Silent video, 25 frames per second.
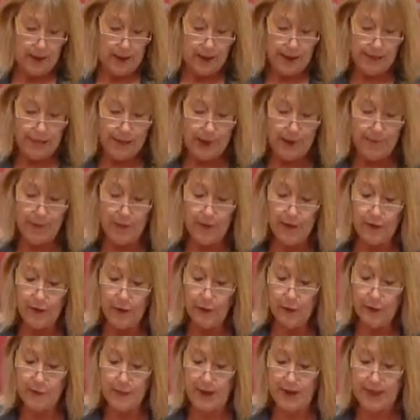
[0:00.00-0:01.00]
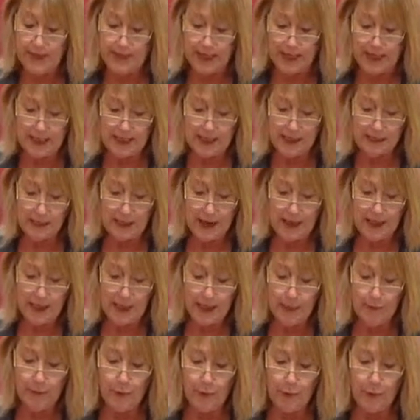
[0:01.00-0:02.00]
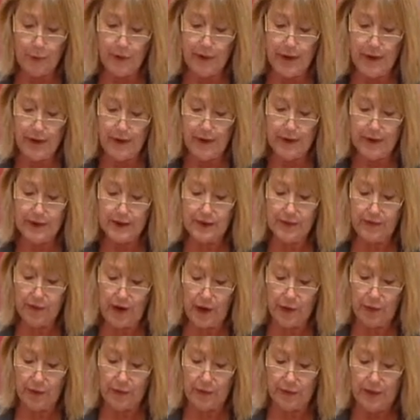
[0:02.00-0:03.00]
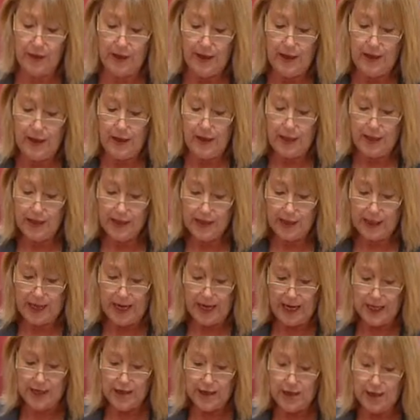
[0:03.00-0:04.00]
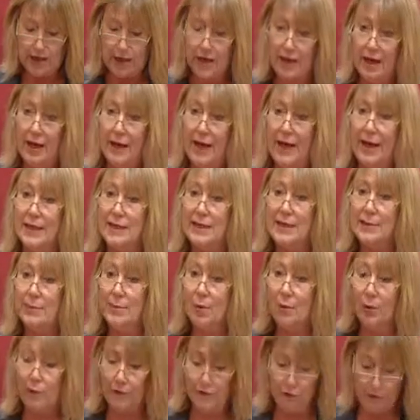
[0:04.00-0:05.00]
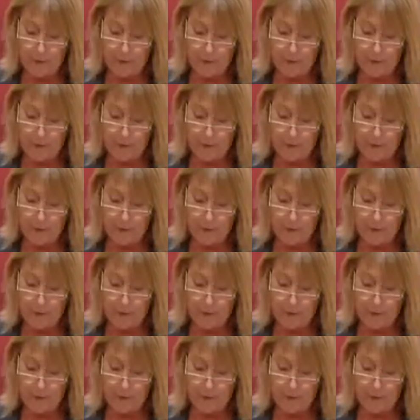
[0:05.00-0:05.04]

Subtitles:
a government that would maintain spending in important areas of health, education and support